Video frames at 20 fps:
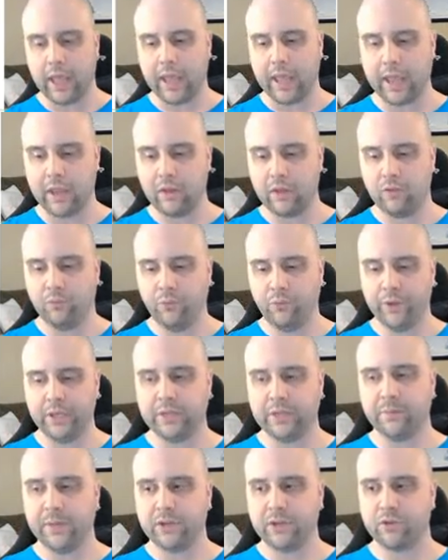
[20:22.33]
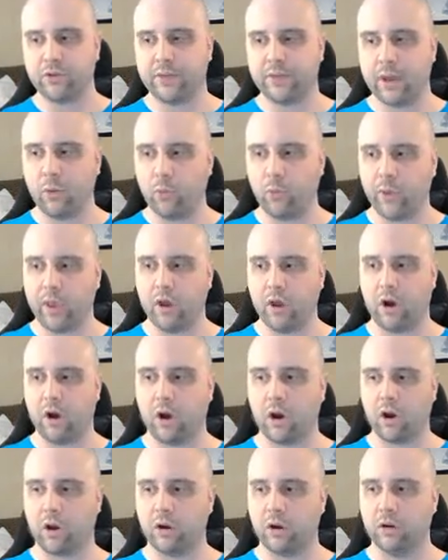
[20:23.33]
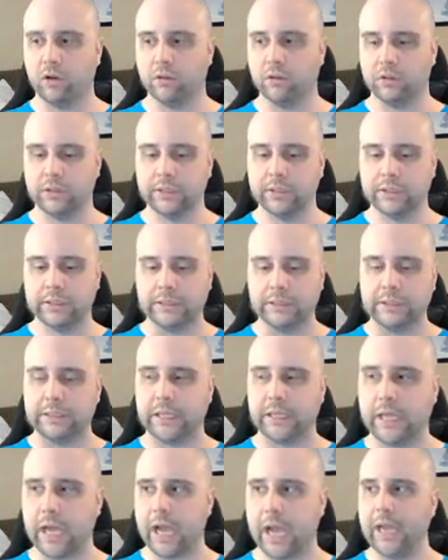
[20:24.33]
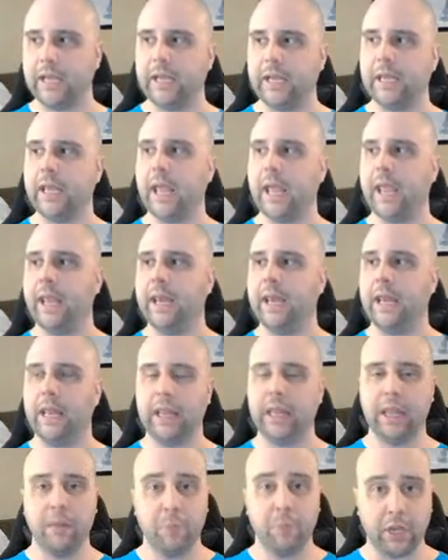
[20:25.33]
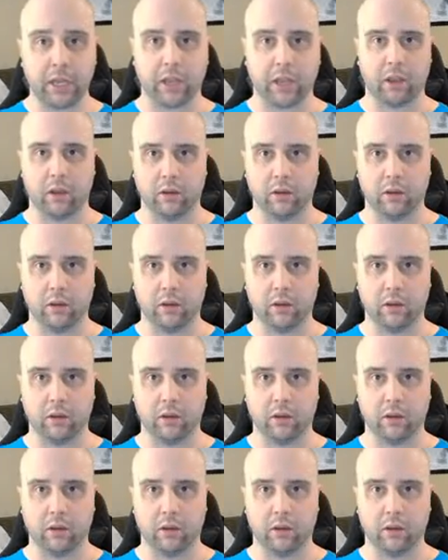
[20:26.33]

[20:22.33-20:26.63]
And we need to make sure that we are guiding and limiting